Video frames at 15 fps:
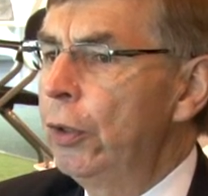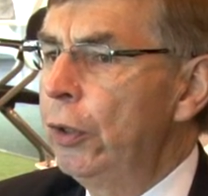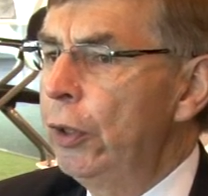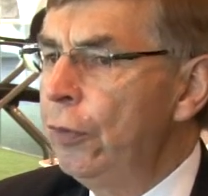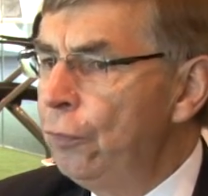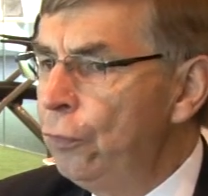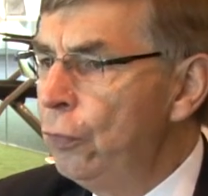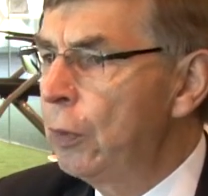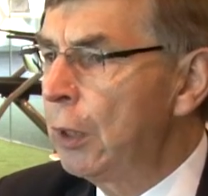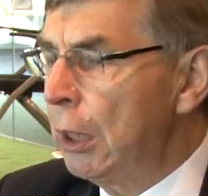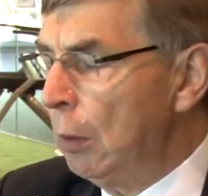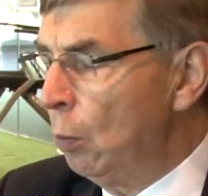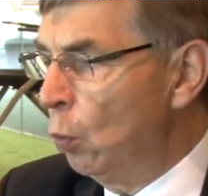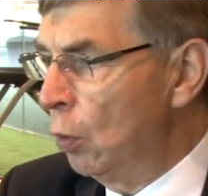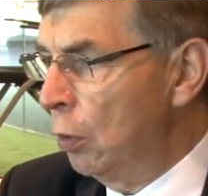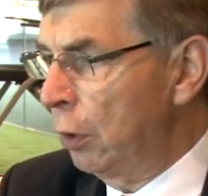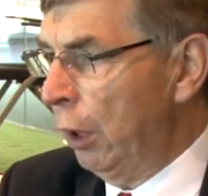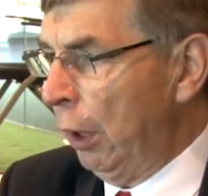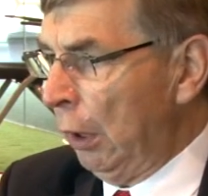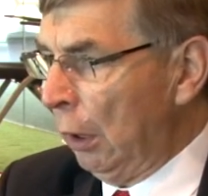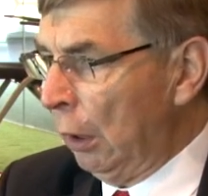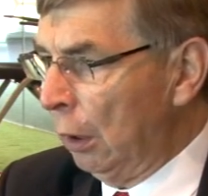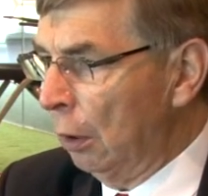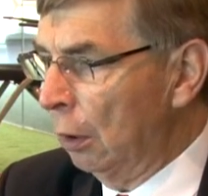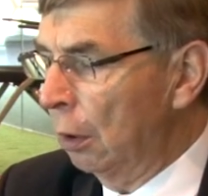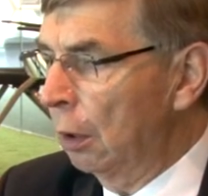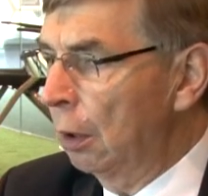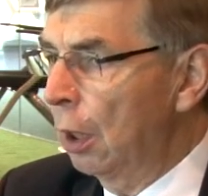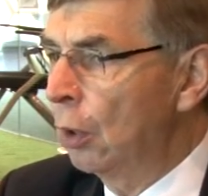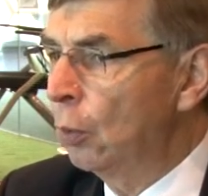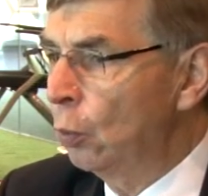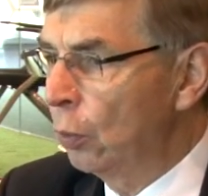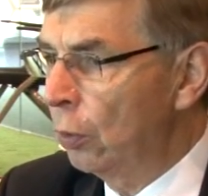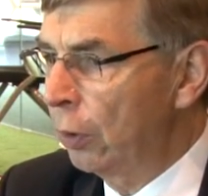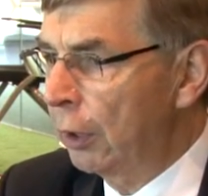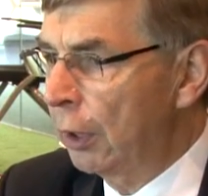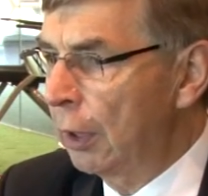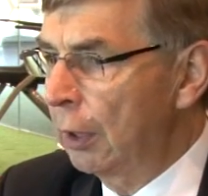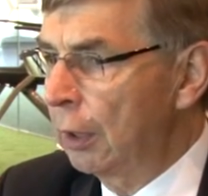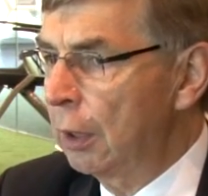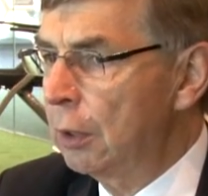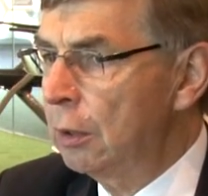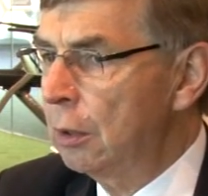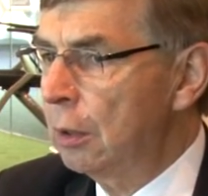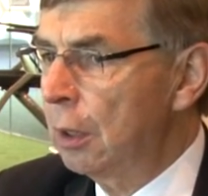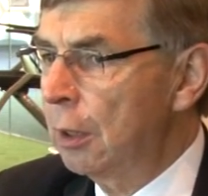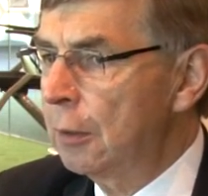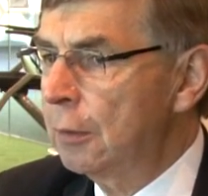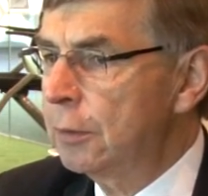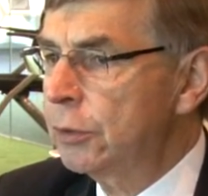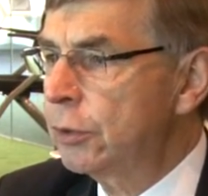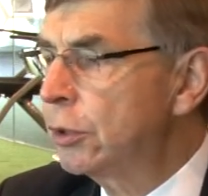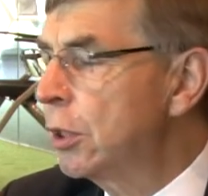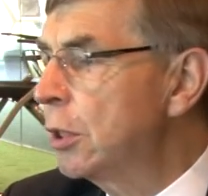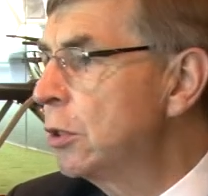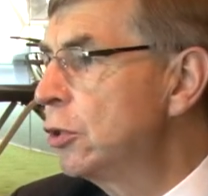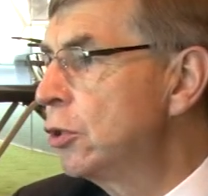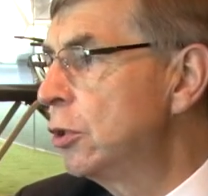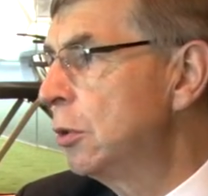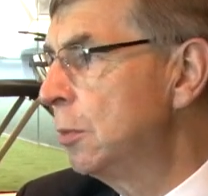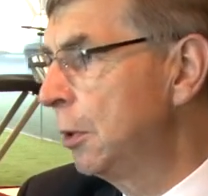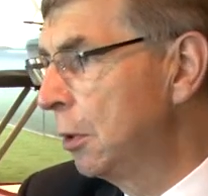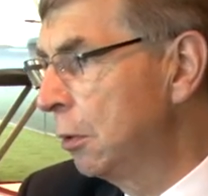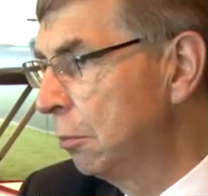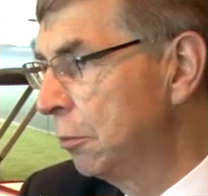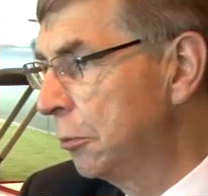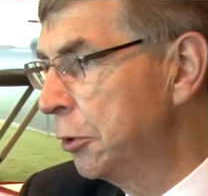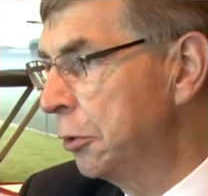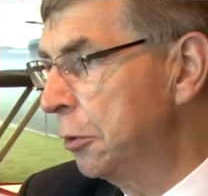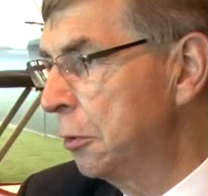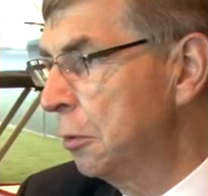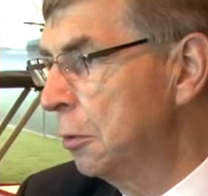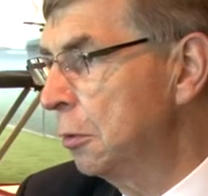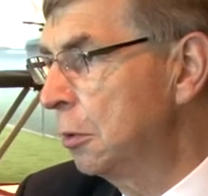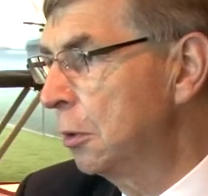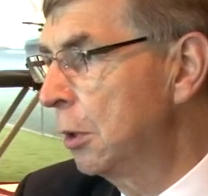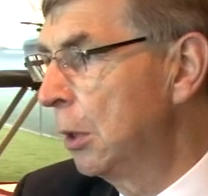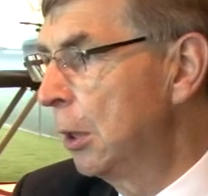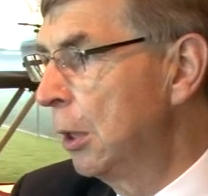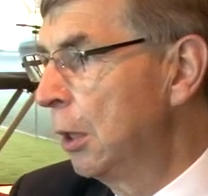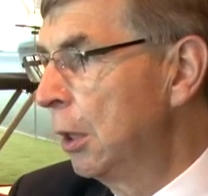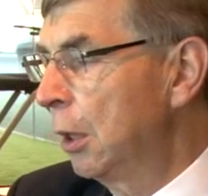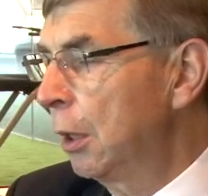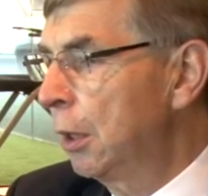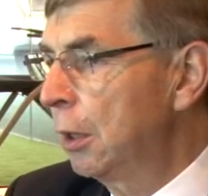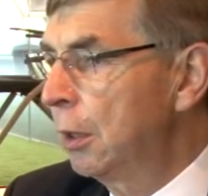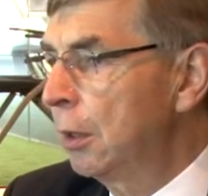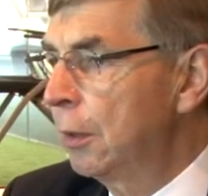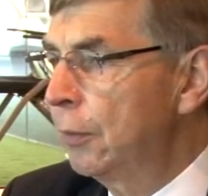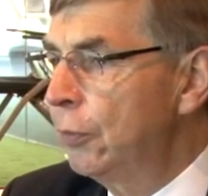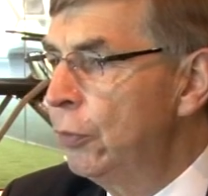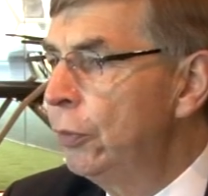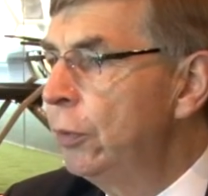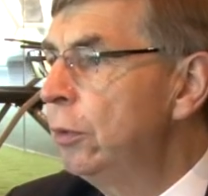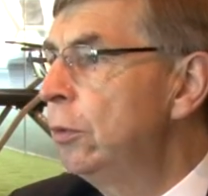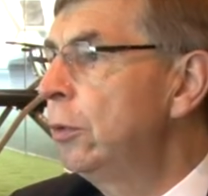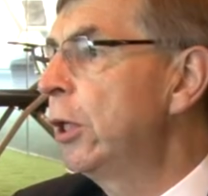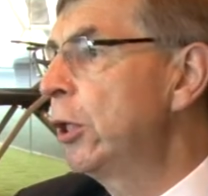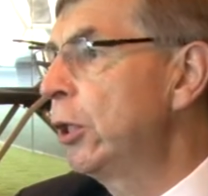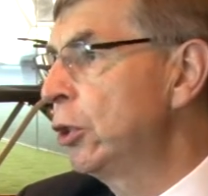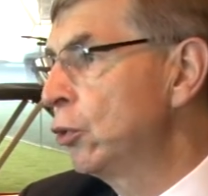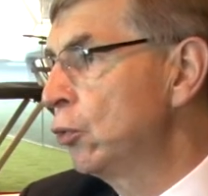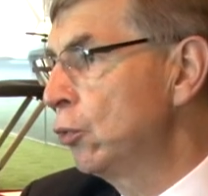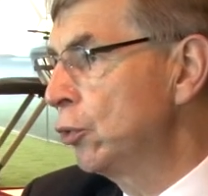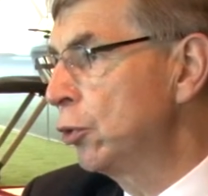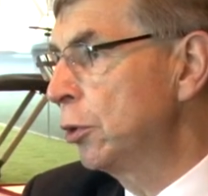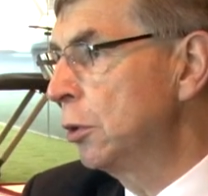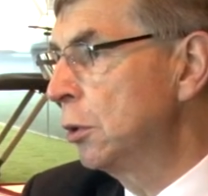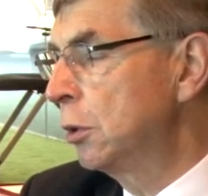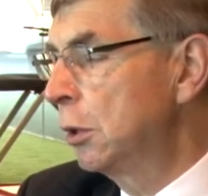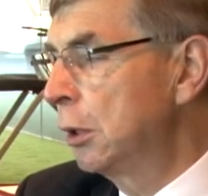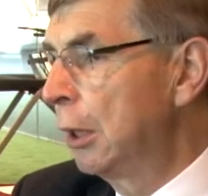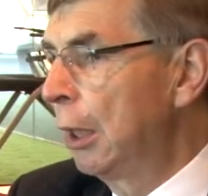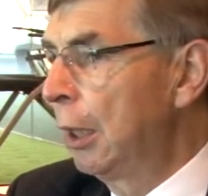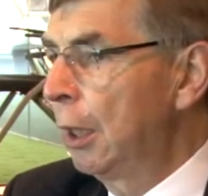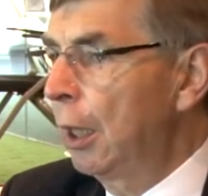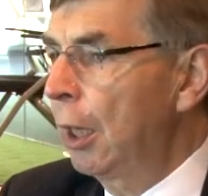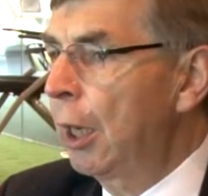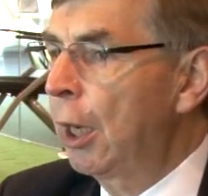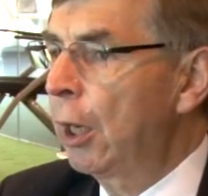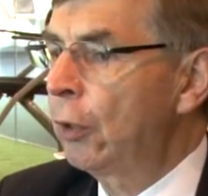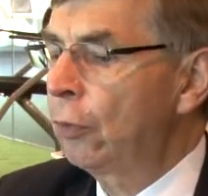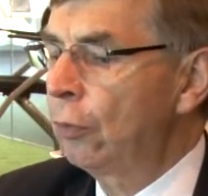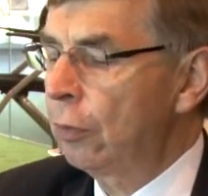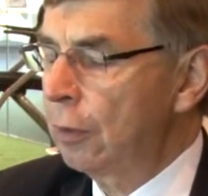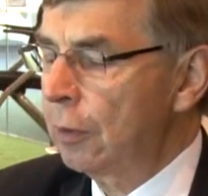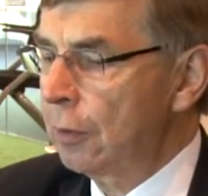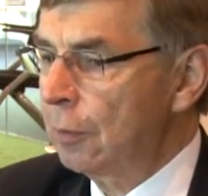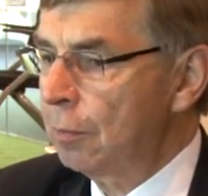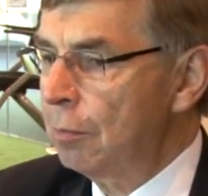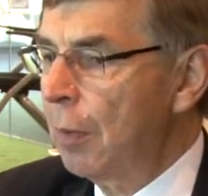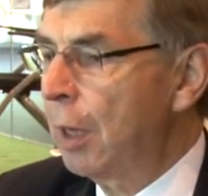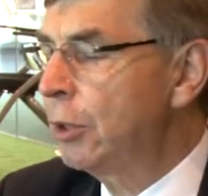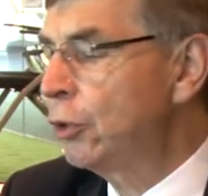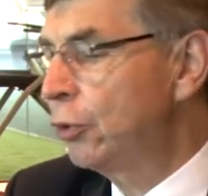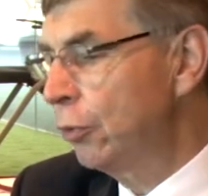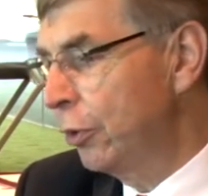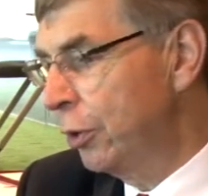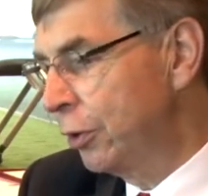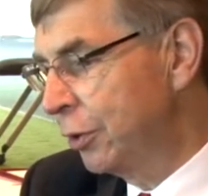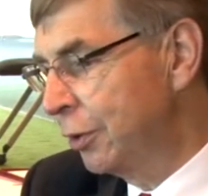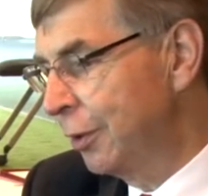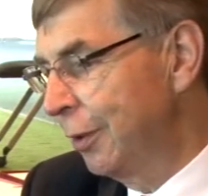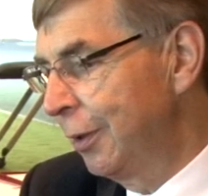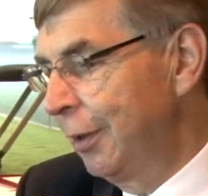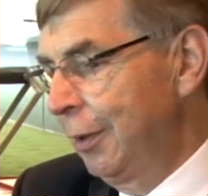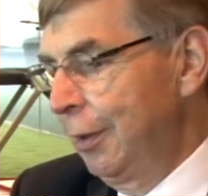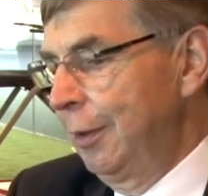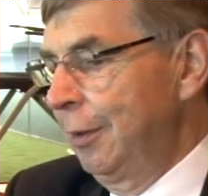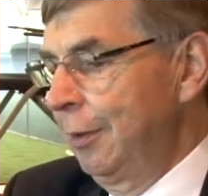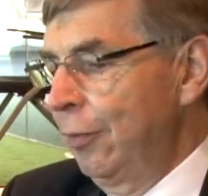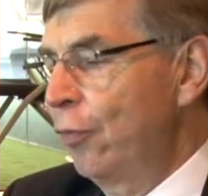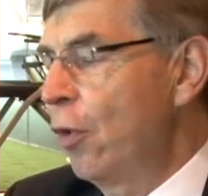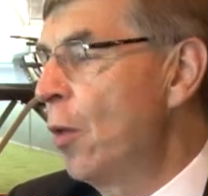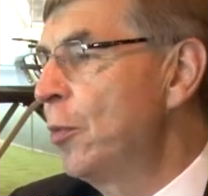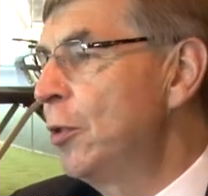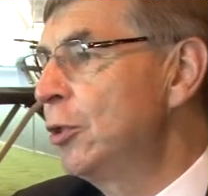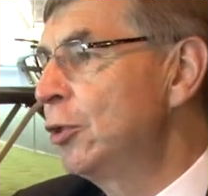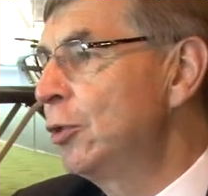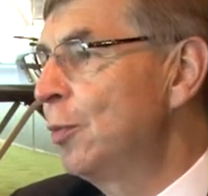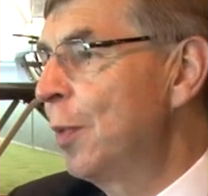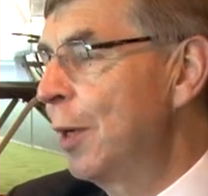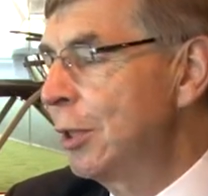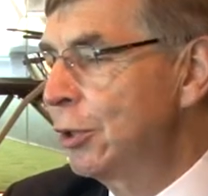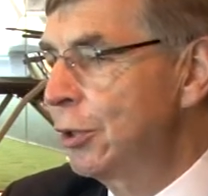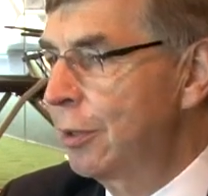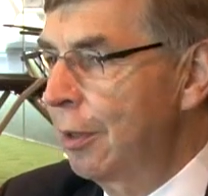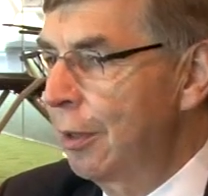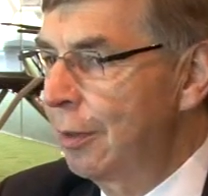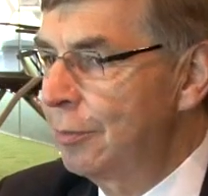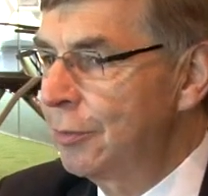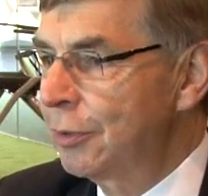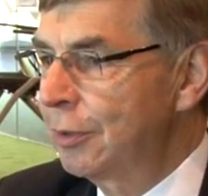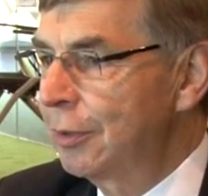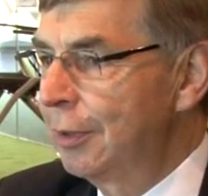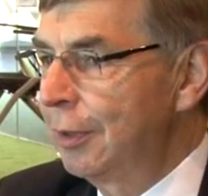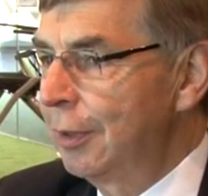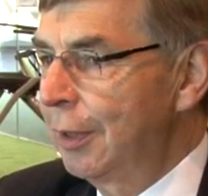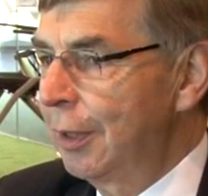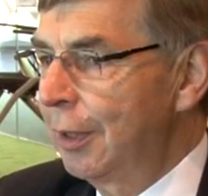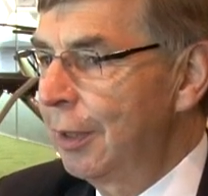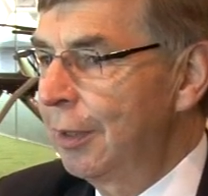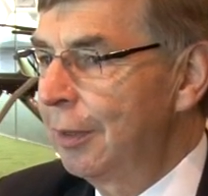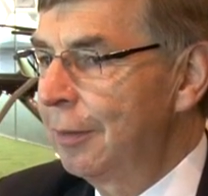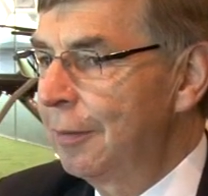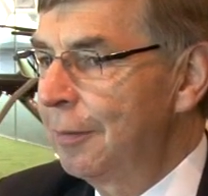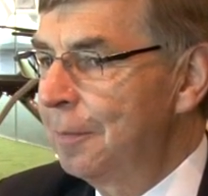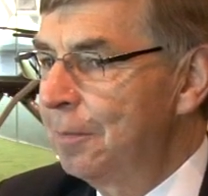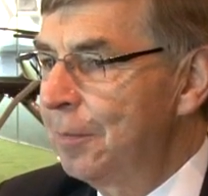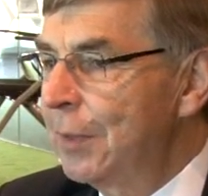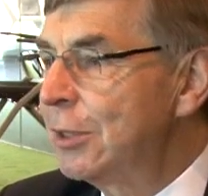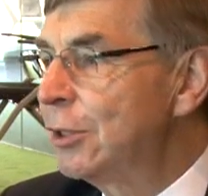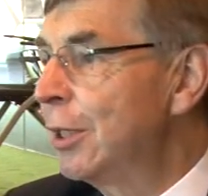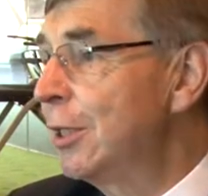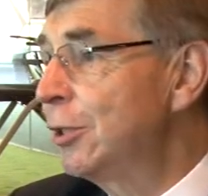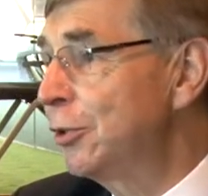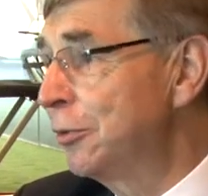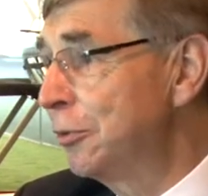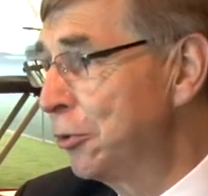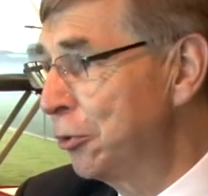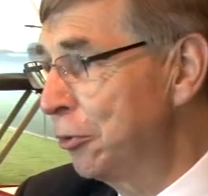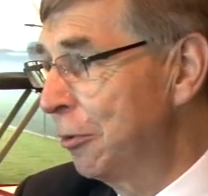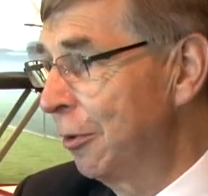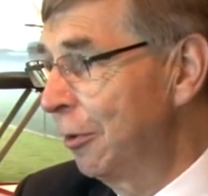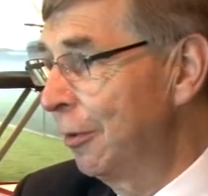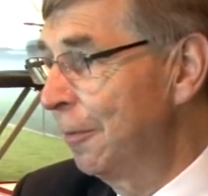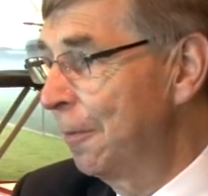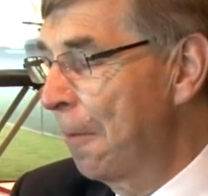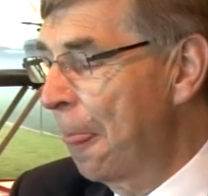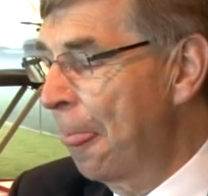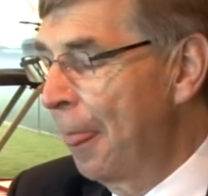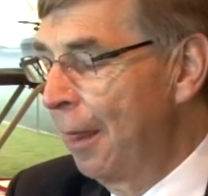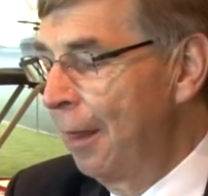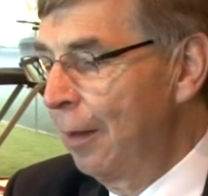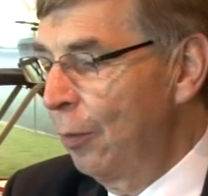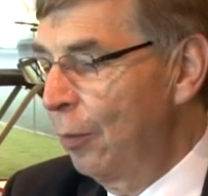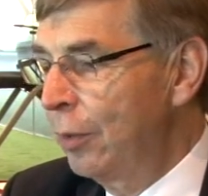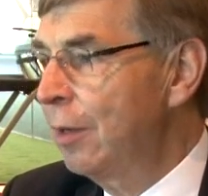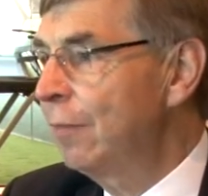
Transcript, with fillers: if you keep working mm. and working, uh, there's a tendency to become dull. Uh, you, you get exhausted. And uh, my choice of hobbies and pastimes um, is less than subtle. Mm. When